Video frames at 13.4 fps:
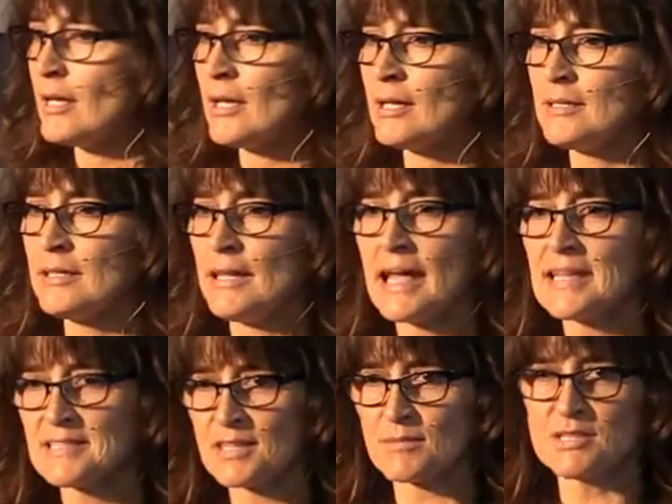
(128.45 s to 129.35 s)
and he
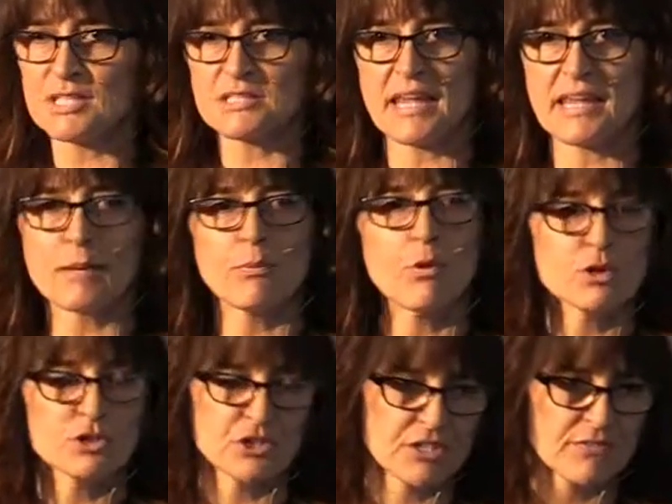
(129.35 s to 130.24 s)
asked them to take a
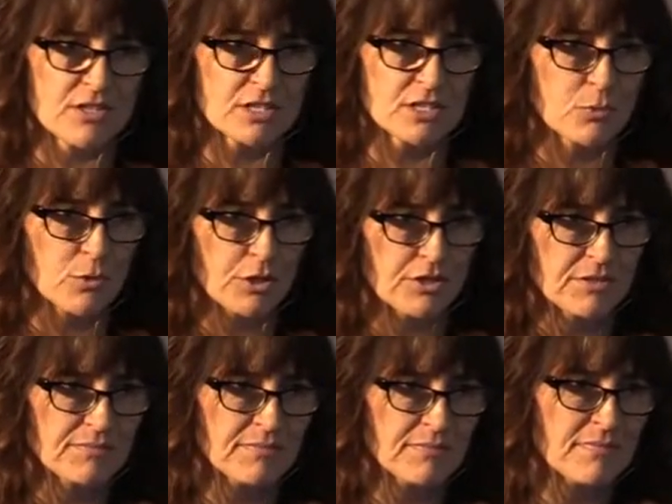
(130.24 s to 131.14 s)
portion of this word